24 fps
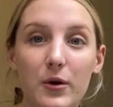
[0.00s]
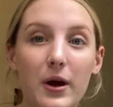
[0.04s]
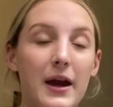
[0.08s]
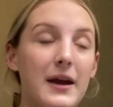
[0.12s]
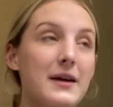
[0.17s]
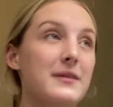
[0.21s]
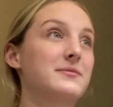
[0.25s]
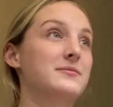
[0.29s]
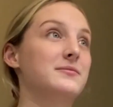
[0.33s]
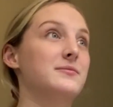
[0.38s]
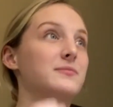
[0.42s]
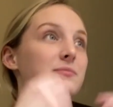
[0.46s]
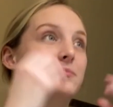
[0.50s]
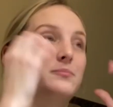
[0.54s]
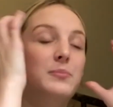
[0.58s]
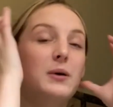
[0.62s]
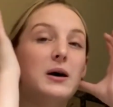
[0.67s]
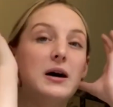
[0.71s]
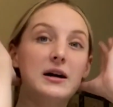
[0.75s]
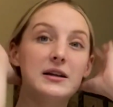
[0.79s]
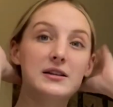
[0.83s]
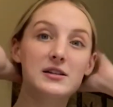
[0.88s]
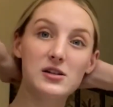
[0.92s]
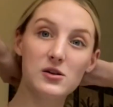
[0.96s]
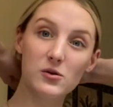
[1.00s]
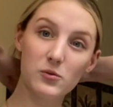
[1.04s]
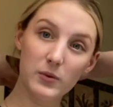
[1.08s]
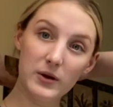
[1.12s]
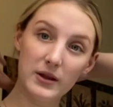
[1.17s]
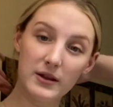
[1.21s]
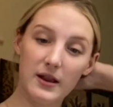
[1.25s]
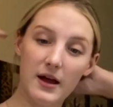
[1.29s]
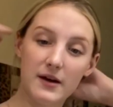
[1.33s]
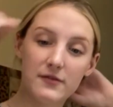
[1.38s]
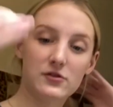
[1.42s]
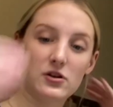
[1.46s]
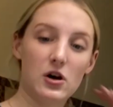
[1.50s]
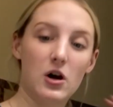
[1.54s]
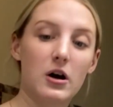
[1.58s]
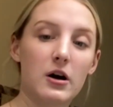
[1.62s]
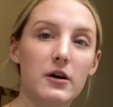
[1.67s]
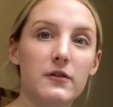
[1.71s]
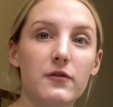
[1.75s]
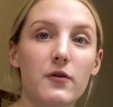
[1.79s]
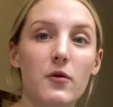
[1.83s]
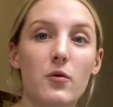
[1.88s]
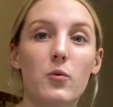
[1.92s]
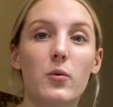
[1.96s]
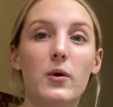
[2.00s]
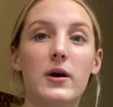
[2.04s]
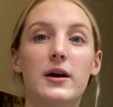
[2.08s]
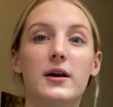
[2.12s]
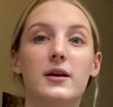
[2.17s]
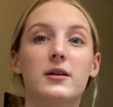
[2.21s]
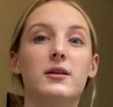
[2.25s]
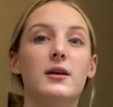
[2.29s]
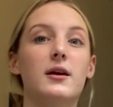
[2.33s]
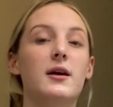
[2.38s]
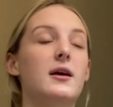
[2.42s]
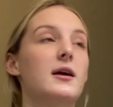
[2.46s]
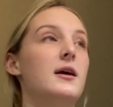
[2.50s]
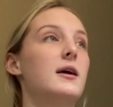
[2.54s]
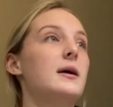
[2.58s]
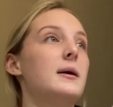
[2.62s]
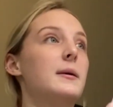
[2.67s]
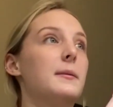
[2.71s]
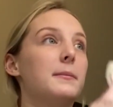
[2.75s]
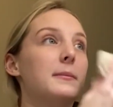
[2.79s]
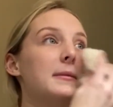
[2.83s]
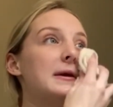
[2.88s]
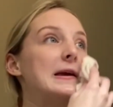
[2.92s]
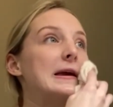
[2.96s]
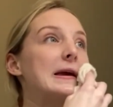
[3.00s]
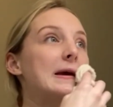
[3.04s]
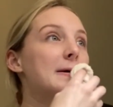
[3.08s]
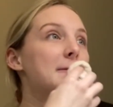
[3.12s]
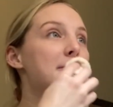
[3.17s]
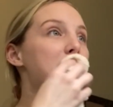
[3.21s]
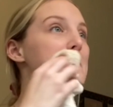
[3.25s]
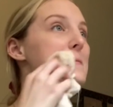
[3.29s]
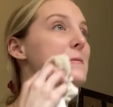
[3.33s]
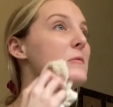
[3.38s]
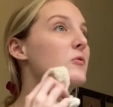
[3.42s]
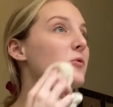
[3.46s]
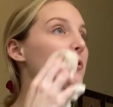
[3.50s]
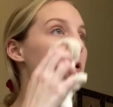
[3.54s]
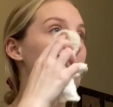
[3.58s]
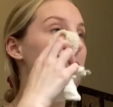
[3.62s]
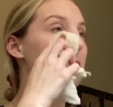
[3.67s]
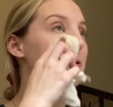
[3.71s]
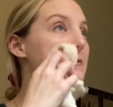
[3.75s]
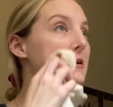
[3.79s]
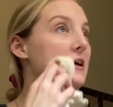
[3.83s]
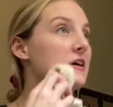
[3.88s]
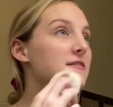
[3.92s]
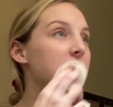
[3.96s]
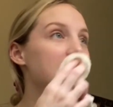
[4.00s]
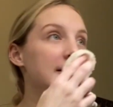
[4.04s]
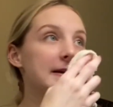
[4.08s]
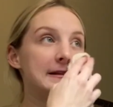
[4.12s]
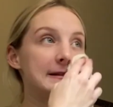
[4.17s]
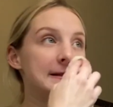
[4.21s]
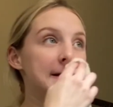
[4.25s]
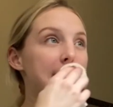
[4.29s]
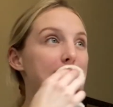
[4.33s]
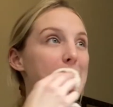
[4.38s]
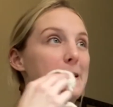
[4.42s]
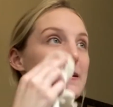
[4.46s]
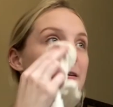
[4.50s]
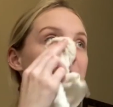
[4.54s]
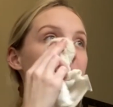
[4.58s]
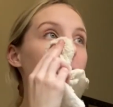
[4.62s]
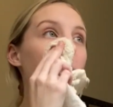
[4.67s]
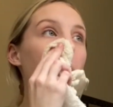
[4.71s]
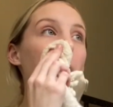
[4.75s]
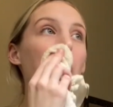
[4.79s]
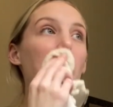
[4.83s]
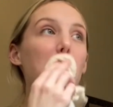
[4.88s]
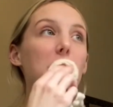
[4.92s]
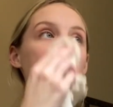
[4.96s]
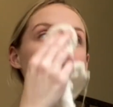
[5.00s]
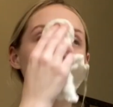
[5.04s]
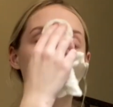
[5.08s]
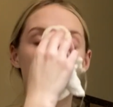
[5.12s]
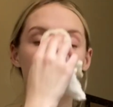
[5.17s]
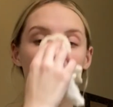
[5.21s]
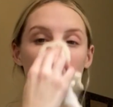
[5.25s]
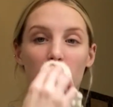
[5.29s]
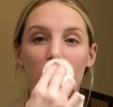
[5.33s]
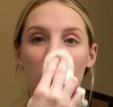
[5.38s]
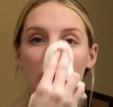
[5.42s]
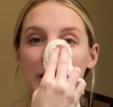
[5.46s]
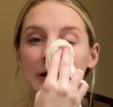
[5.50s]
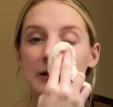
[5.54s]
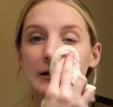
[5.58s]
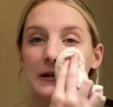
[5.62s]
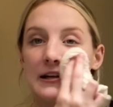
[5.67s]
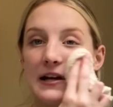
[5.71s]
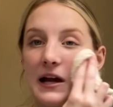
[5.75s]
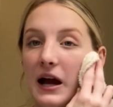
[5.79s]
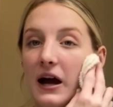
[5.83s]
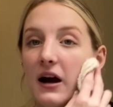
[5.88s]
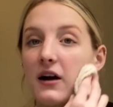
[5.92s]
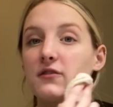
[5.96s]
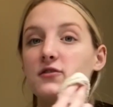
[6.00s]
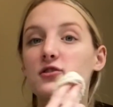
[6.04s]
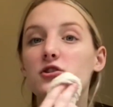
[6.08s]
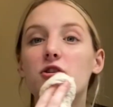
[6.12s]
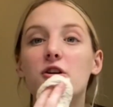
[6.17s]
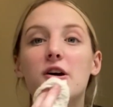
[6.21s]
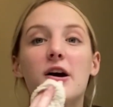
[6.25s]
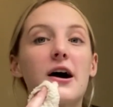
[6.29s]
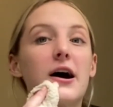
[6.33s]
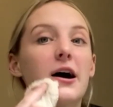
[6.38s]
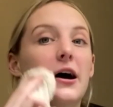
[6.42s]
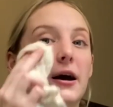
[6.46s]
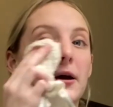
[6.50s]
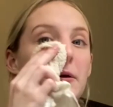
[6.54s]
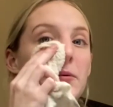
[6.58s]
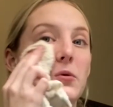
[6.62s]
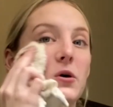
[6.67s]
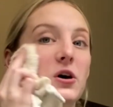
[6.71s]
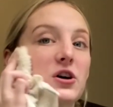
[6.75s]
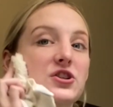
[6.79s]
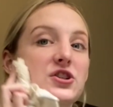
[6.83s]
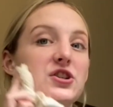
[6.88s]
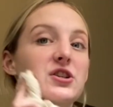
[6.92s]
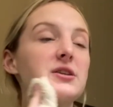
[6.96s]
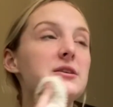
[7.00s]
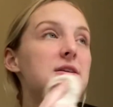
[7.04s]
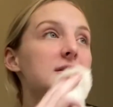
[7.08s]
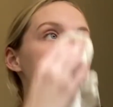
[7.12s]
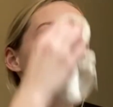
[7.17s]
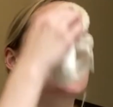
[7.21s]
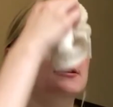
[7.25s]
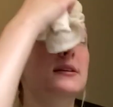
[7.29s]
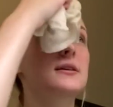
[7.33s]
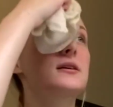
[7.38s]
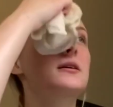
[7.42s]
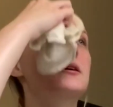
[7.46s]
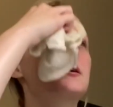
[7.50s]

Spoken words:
Okay, but we left off with me rubbing my face off with water after I washed it.